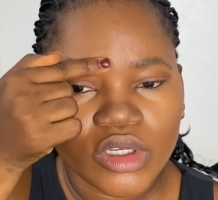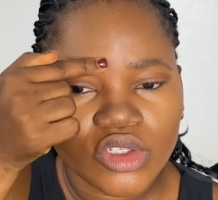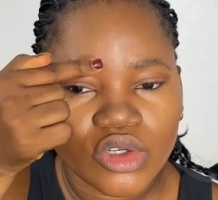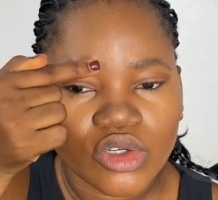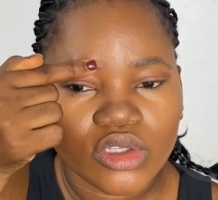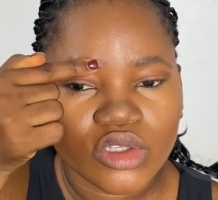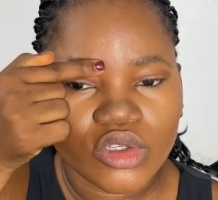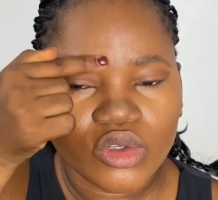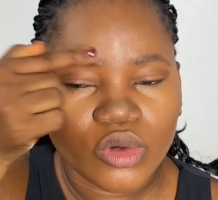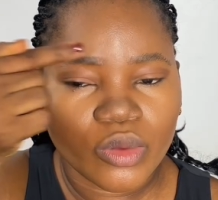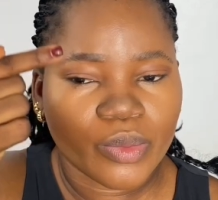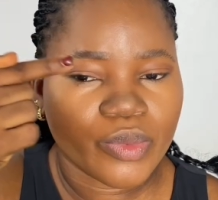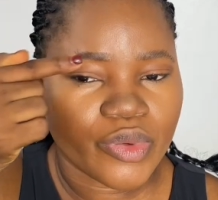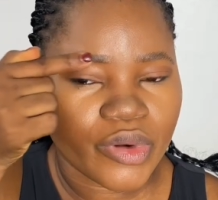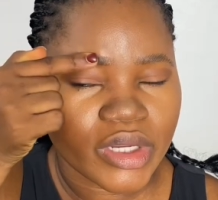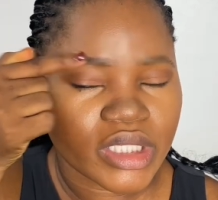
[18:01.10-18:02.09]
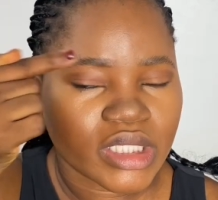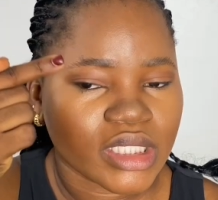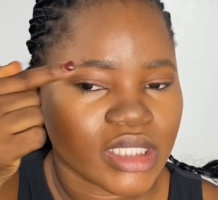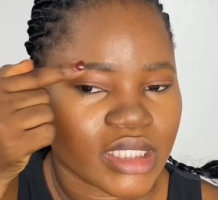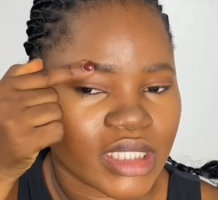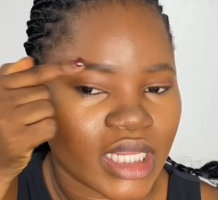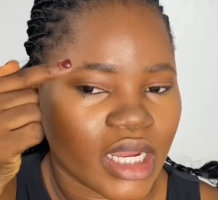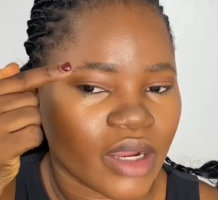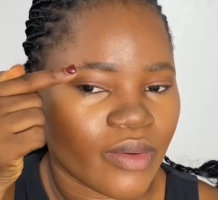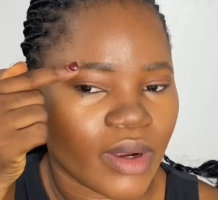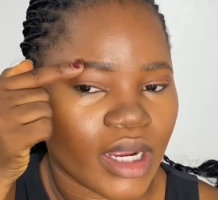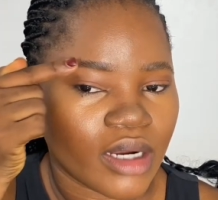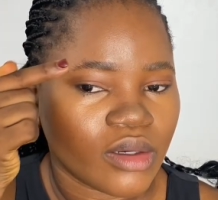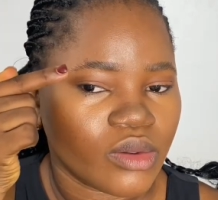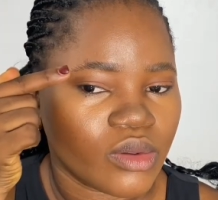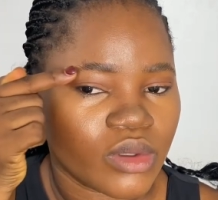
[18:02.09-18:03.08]
it just presses down
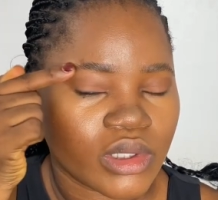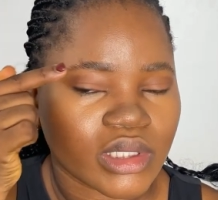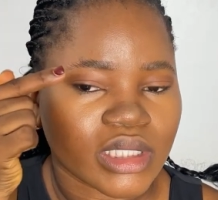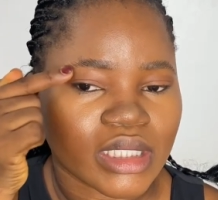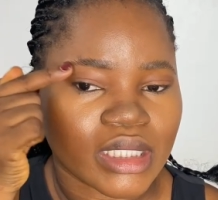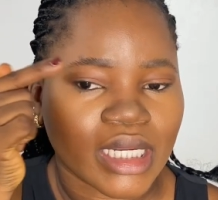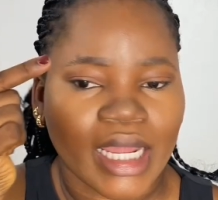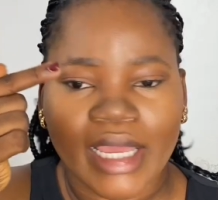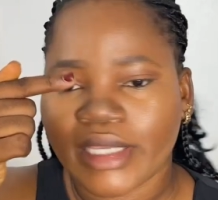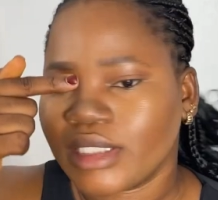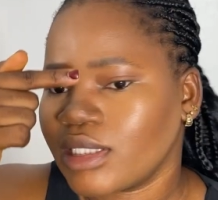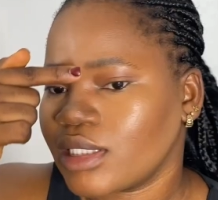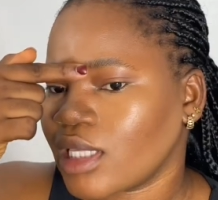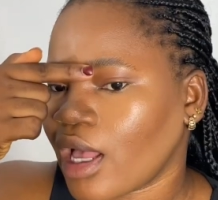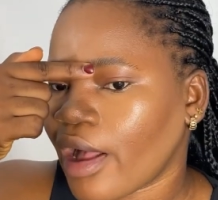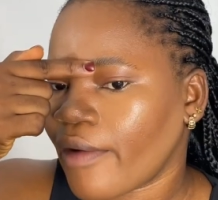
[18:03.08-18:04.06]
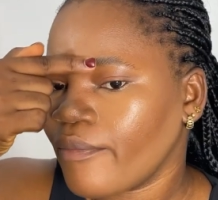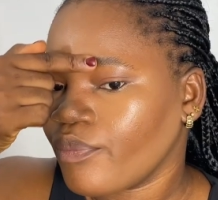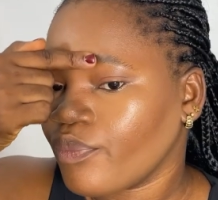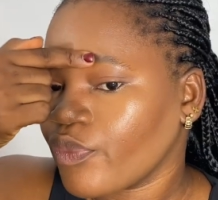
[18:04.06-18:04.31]
and looks nicer.